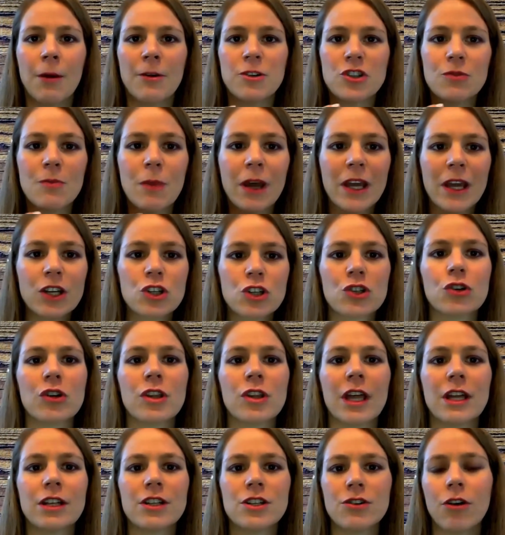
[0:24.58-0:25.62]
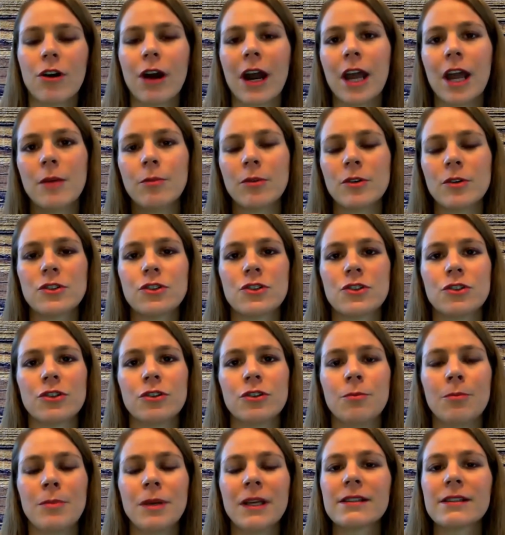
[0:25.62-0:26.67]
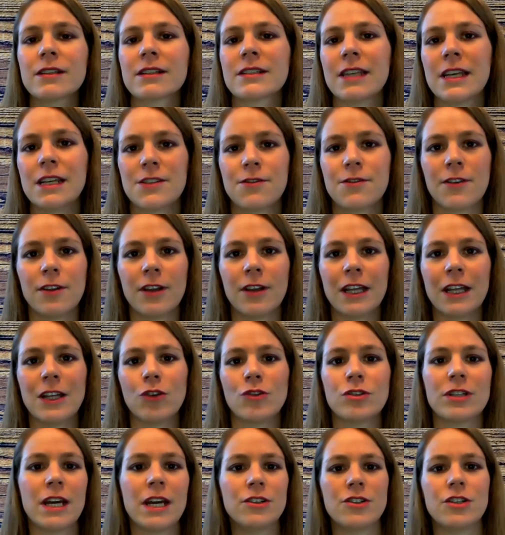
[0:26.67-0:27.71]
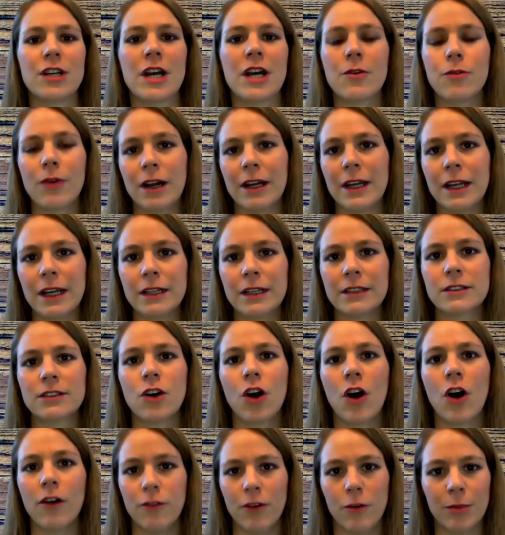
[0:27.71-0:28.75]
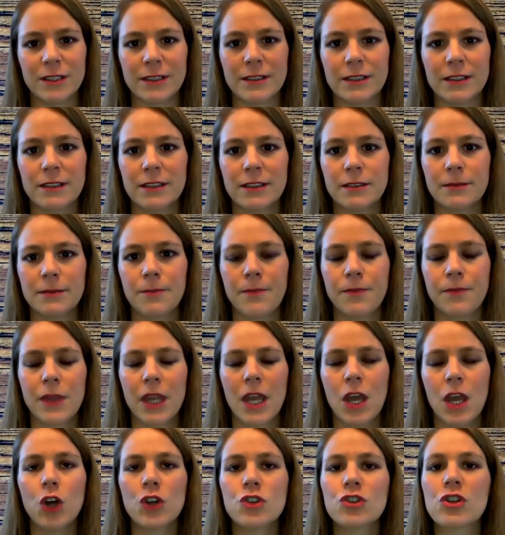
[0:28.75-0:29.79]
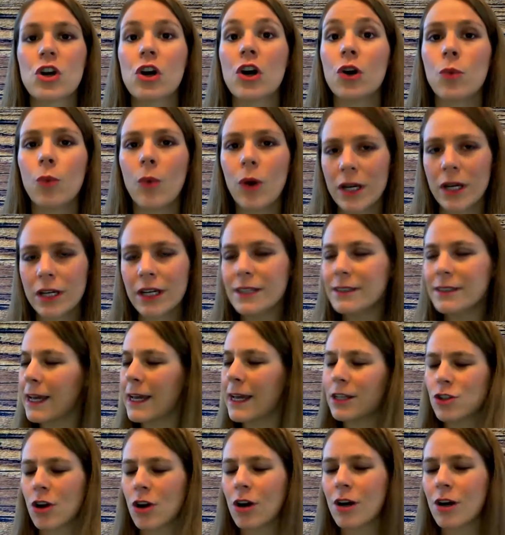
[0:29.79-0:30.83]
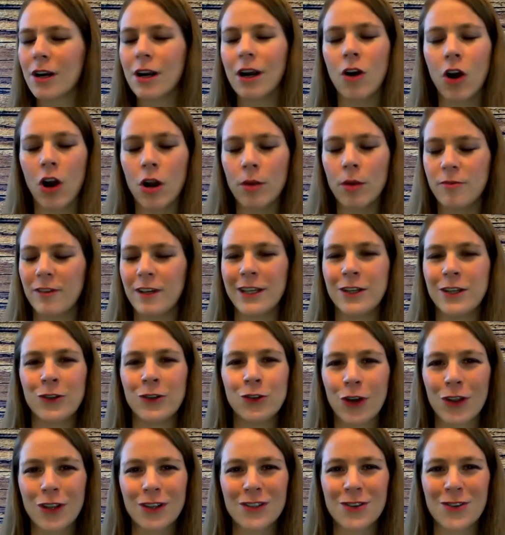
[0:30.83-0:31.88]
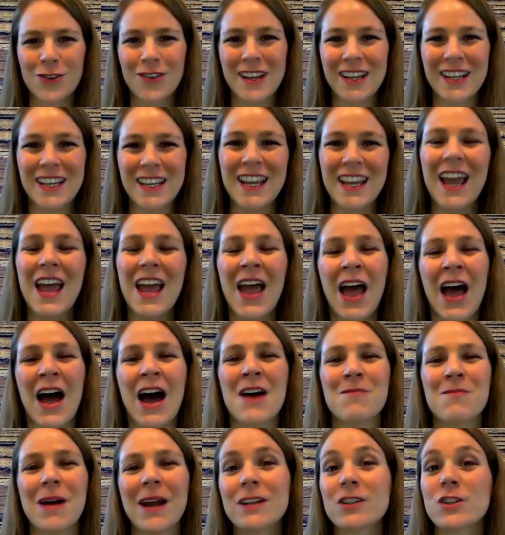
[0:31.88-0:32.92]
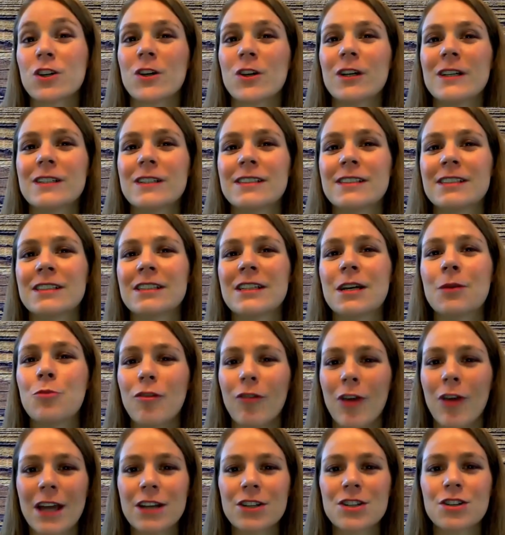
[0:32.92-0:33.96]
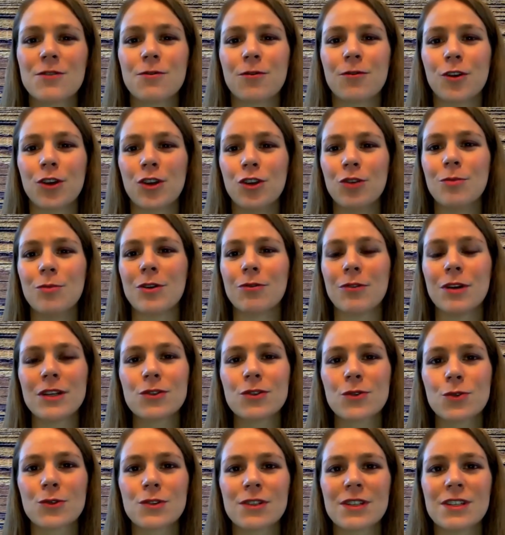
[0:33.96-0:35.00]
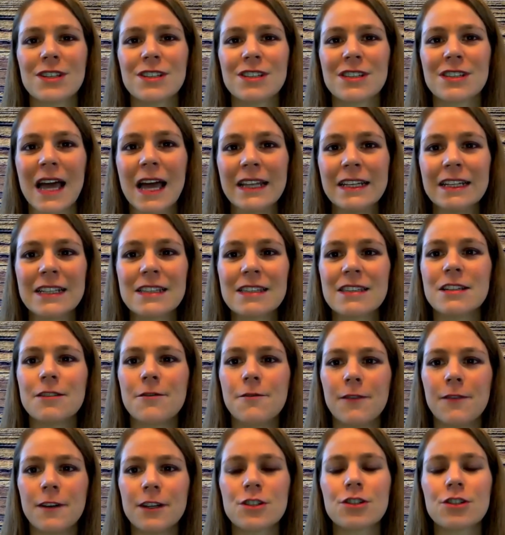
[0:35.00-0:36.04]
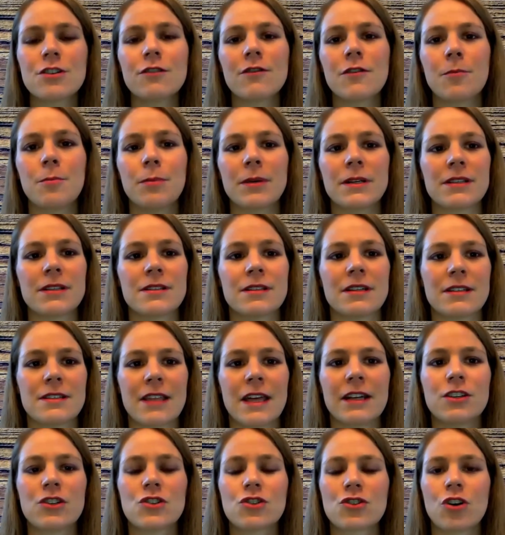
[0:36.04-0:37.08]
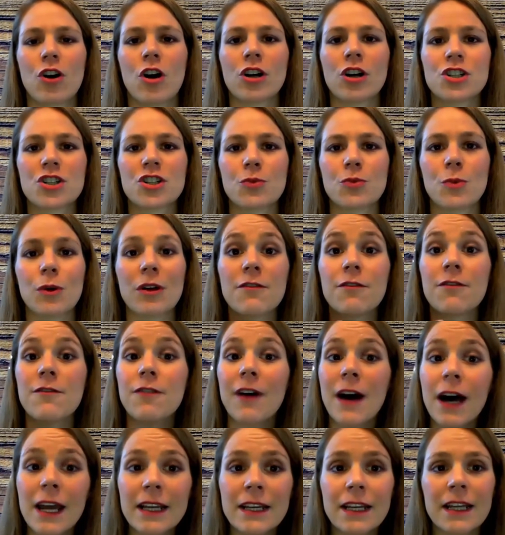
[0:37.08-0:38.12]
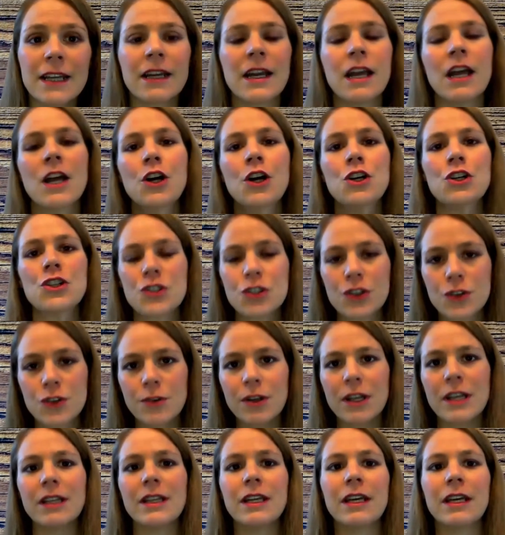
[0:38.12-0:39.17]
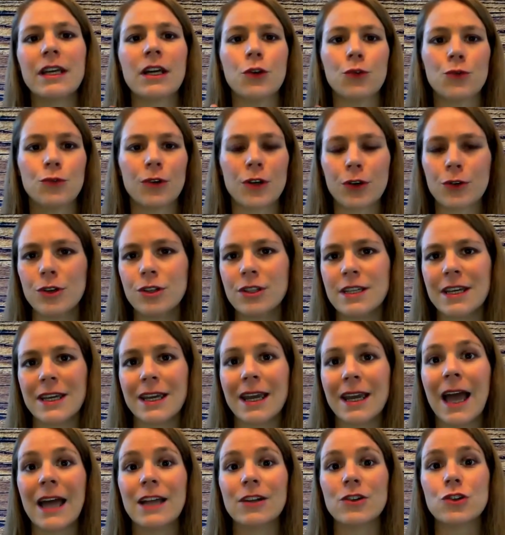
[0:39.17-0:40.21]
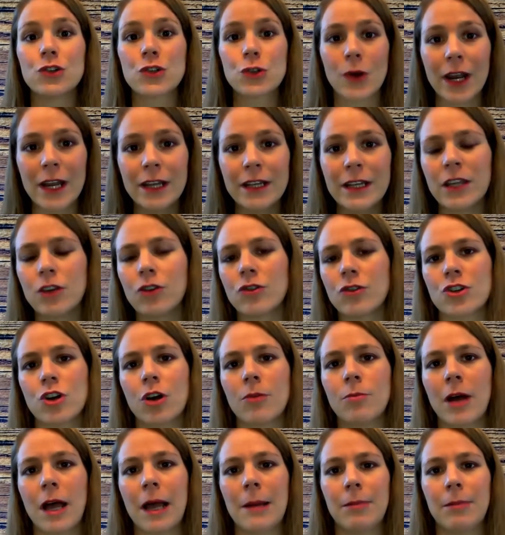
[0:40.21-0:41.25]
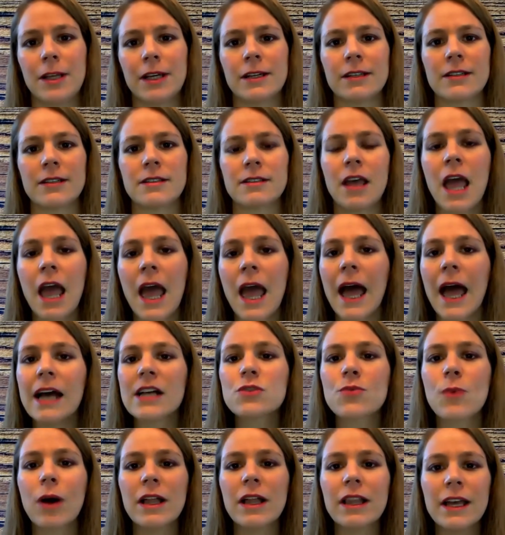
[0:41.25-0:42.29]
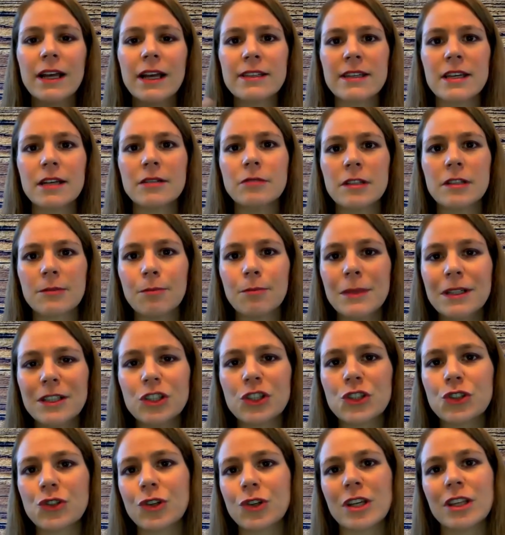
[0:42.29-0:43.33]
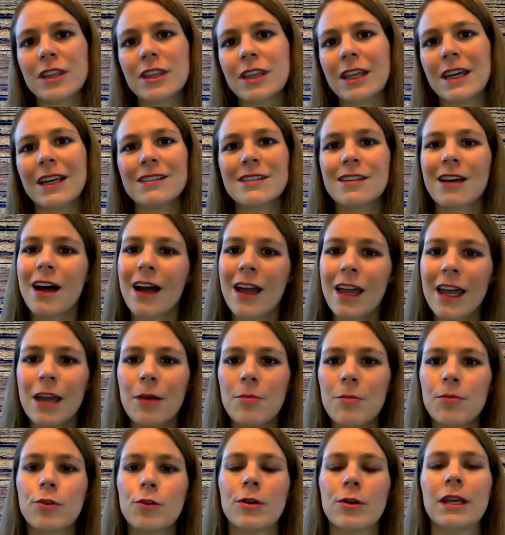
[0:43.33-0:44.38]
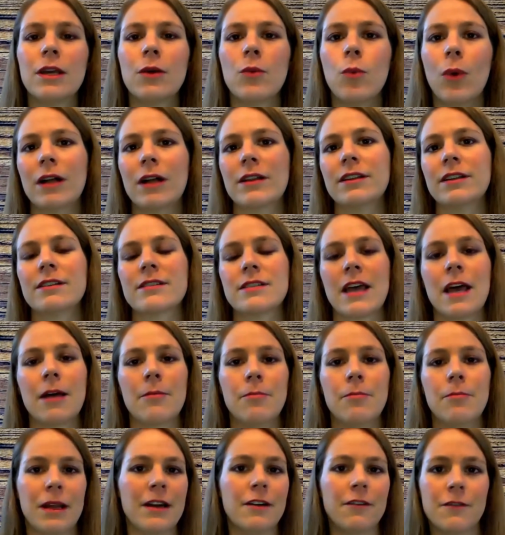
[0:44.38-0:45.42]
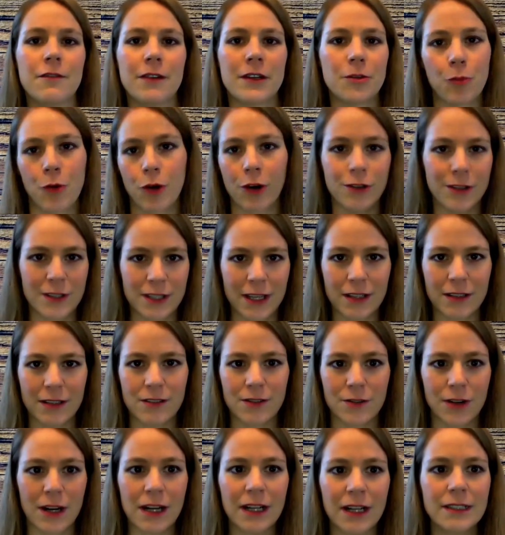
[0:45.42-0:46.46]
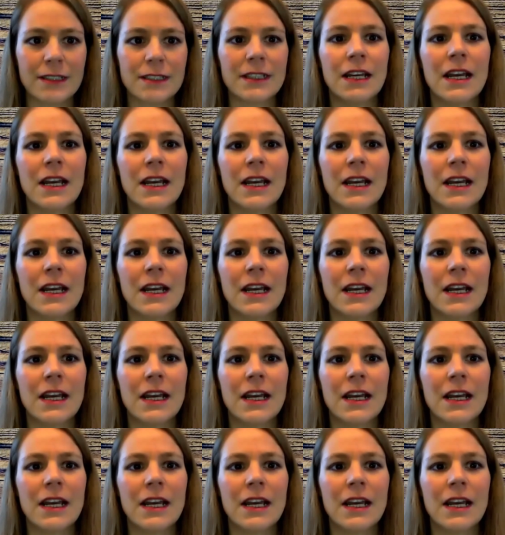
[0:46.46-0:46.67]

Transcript: make sure that you are able to be successful in your day-to-day runnings of your business. So what is HR? Hopefully you know this already. HR is an abbreviation for human resources, and it's the division of a business that is charged with finding, screening, recruiting, and training your job applicants, as well as administering the entire employee wellness and benefit process, right?